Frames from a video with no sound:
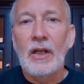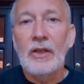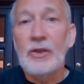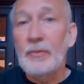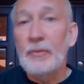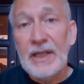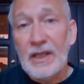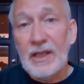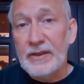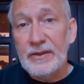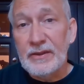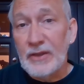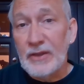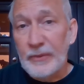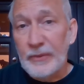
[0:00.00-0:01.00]
You may
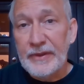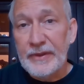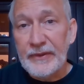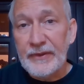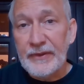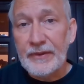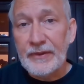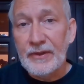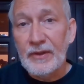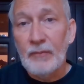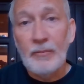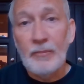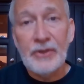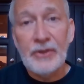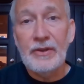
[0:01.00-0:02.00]
not know this,
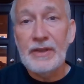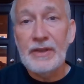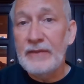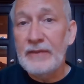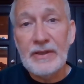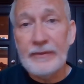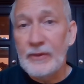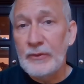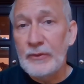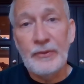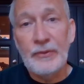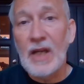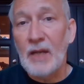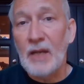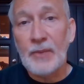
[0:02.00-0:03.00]
but even if you
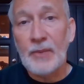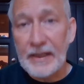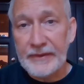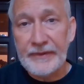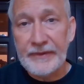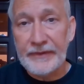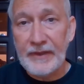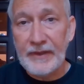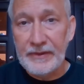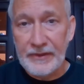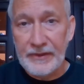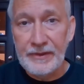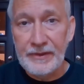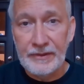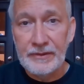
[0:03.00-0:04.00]
do not practice Tai
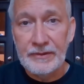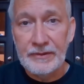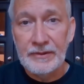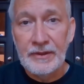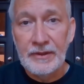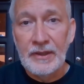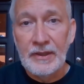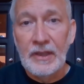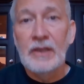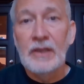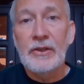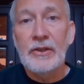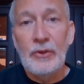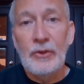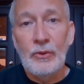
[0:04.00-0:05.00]
Chi,
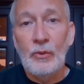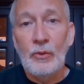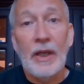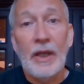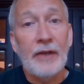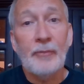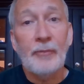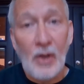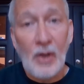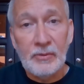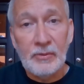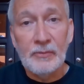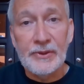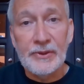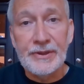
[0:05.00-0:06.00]
you have
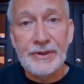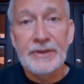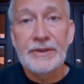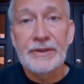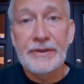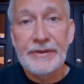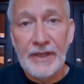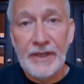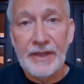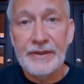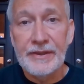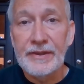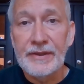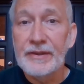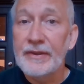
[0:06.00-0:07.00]
probably
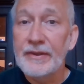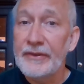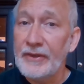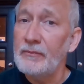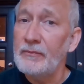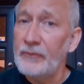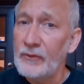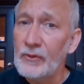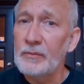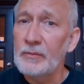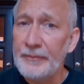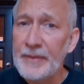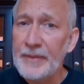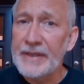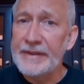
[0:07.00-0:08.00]
done some form
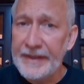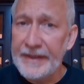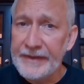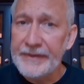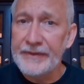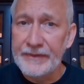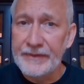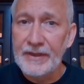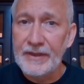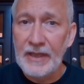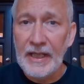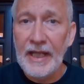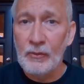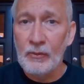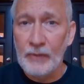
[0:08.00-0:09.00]
of meditation
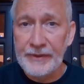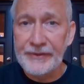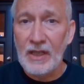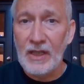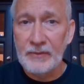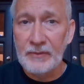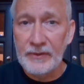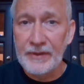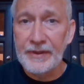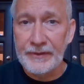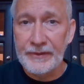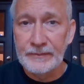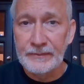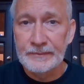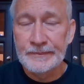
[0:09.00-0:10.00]
at one time or
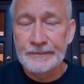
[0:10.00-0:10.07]
another.